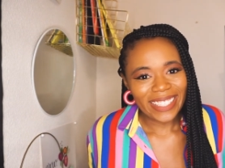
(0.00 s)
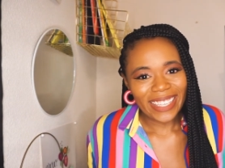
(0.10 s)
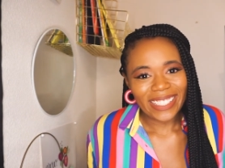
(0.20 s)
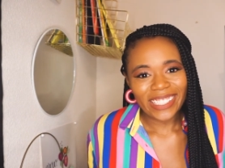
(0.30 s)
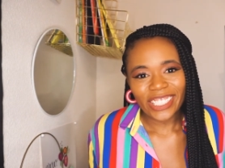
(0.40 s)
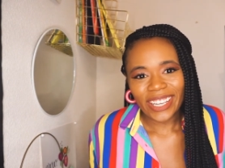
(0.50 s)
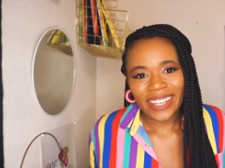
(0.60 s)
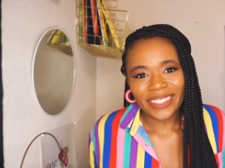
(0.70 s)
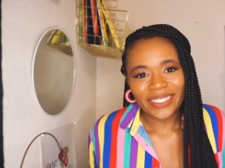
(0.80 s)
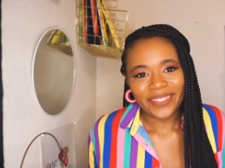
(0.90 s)
Kids
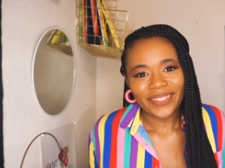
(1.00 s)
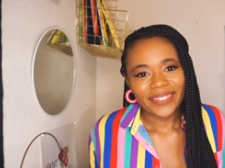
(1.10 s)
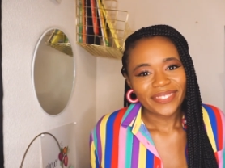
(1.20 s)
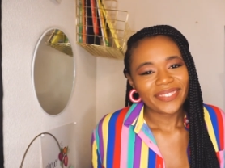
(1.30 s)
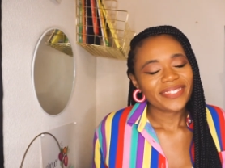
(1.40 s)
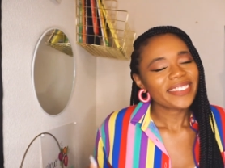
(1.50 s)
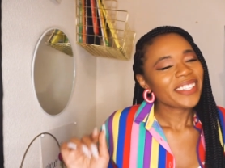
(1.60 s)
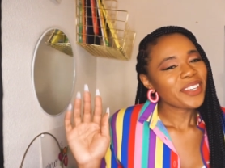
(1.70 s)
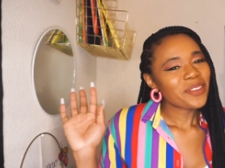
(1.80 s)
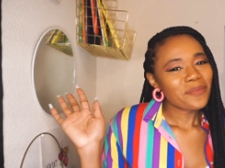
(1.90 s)
Channel.
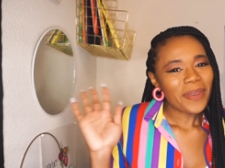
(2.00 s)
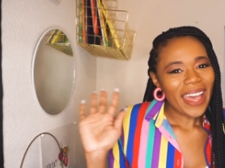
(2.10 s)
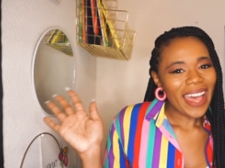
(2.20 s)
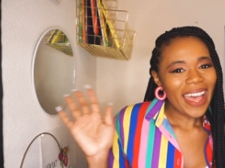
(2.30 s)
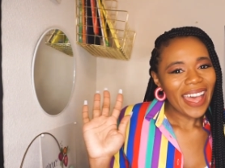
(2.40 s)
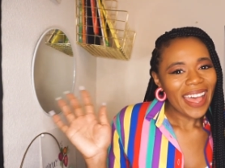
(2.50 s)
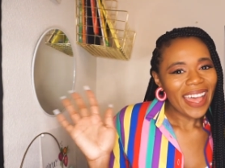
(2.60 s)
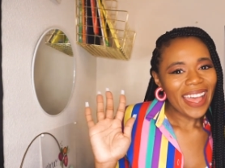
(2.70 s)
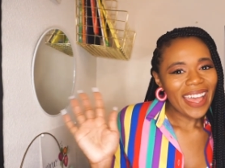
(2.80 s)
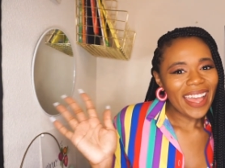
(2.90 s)

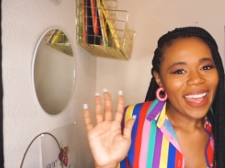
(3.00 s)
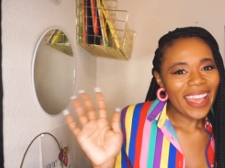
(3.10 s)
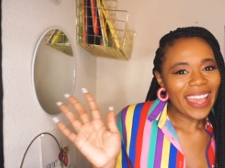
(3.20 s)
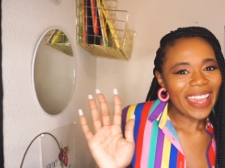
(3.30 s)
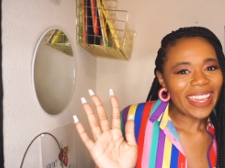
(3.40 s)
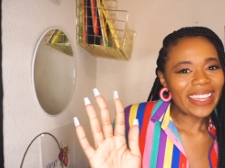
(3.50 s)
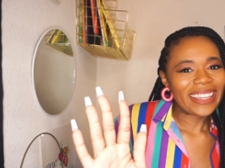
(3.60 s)
Bye.